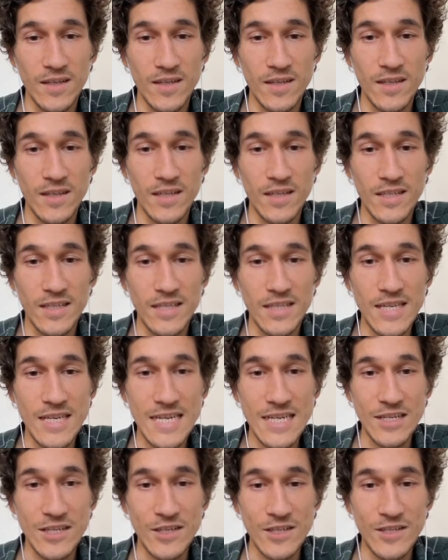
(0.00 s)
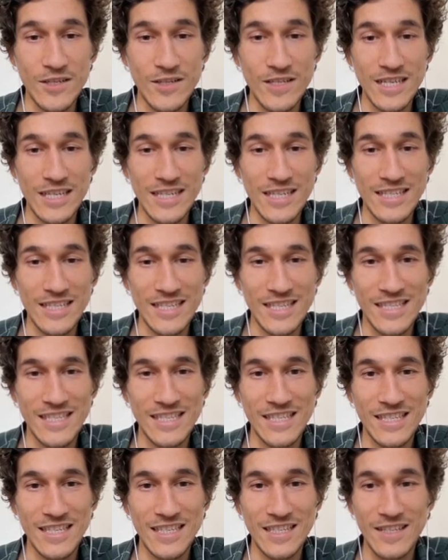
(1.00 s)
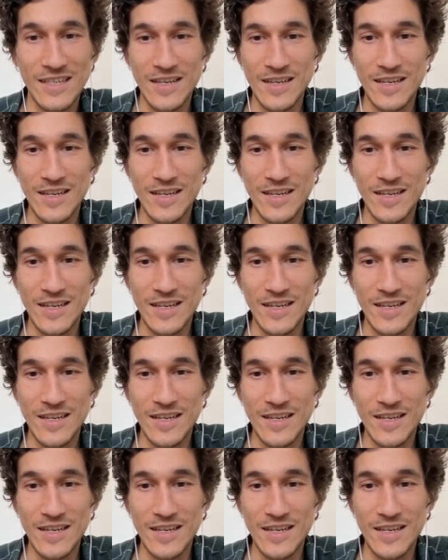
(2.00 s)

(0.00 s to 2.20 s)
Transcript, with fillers: Let's see. Oh yes,